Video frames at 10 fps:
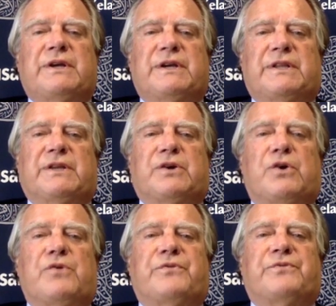and the
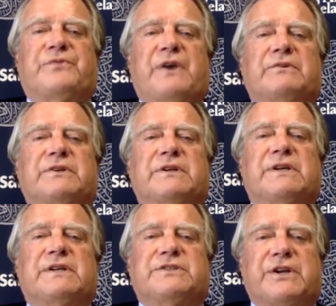co-founder
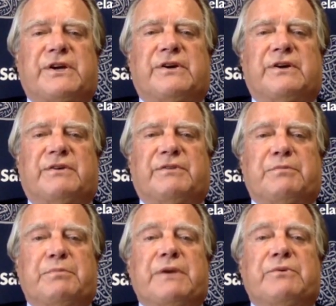and chair of
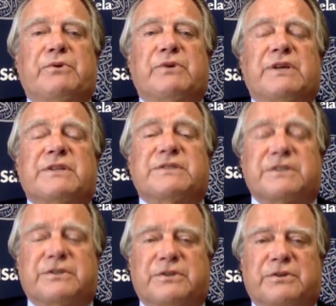the Beirut
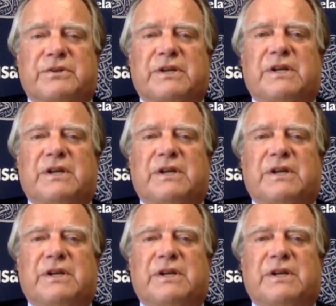Institute,